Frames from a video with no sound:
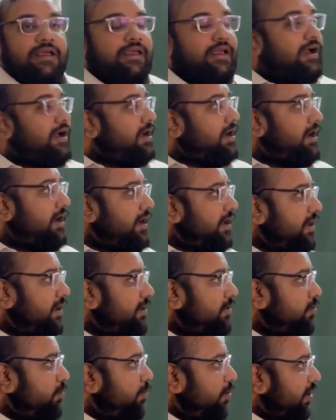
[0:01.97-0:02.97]
Yeah,
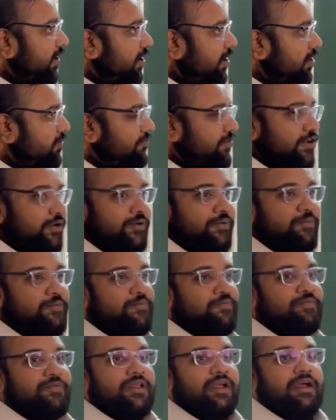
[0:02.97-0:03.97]
hi. Good morning, all of
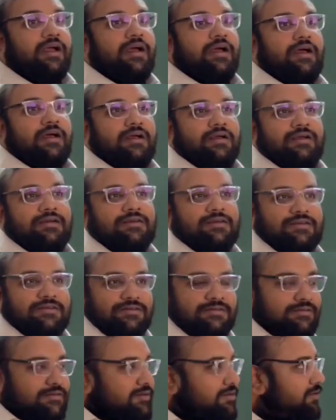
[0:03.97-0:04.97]
you.
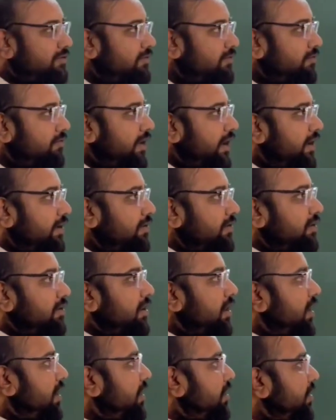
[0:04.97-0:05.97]
Very good.
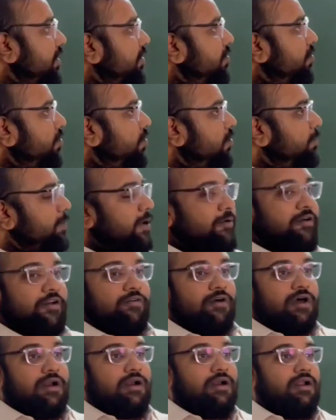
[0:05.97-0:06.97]
I hope
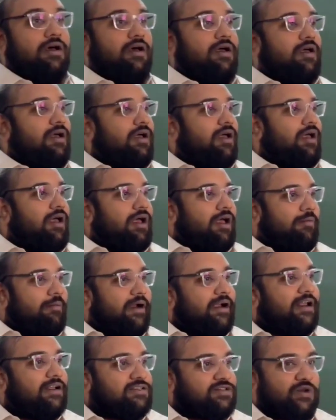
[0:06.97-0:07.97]
everyone
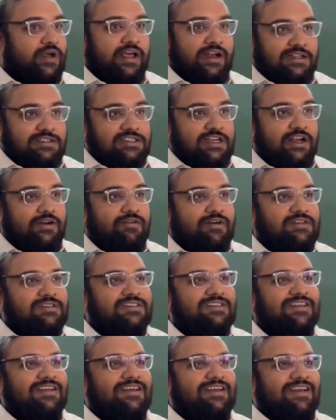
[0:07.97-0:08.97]
maintains your energy
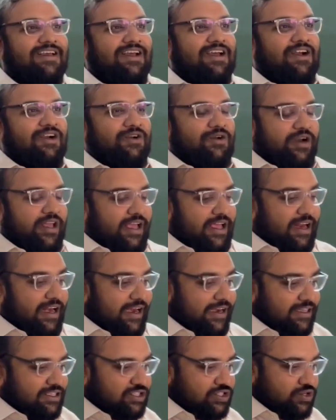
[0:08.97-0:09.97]
levels. Today,
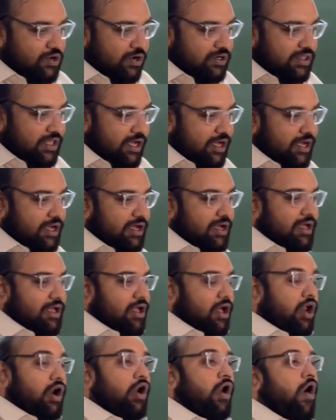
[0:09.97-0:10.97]
let us start the
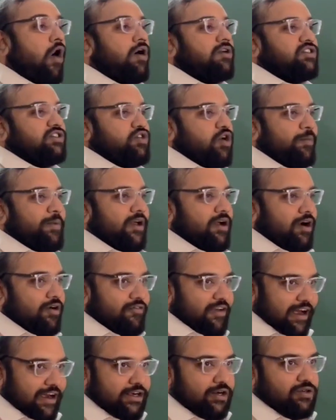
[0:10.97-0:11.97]
last topic
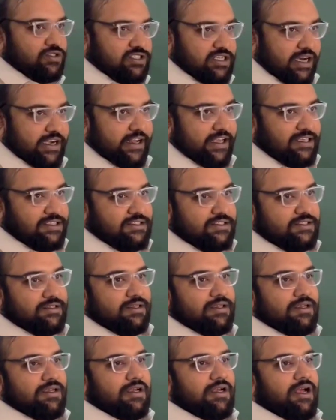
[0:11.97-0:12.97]
of
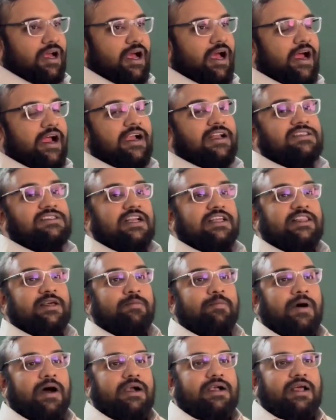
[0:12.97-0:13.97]
electrostatics. It is
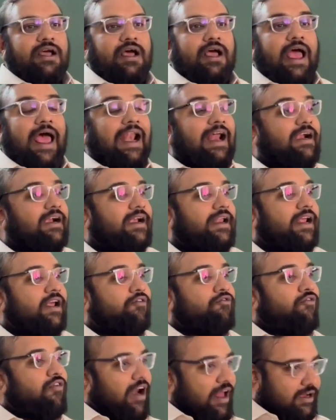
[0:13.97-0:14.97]
nothing but
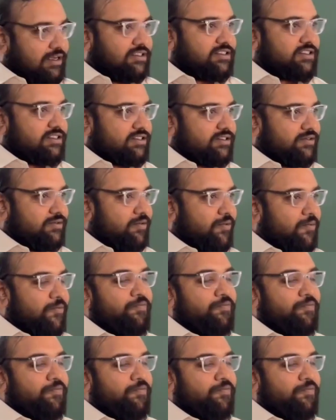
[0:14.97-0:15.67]
electric flux.